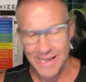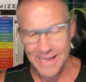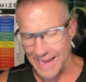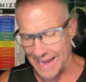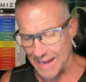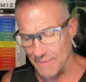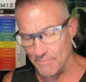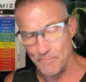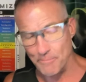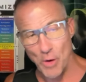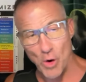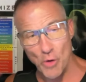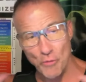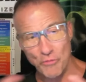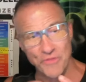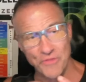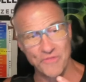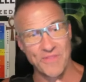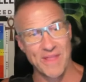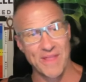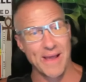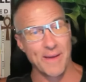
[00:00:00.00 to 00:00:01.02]
And both
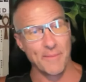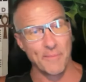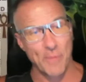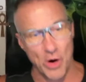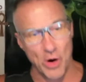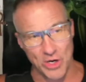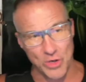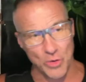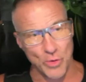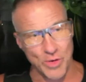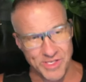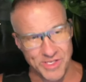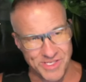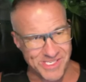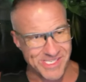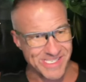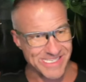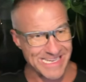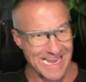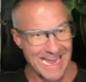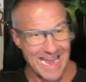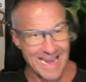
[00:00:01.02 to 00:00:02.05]
of them are going to
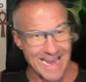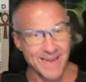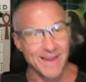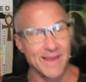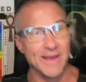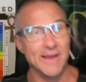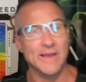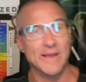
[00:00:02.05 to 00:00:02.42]
stack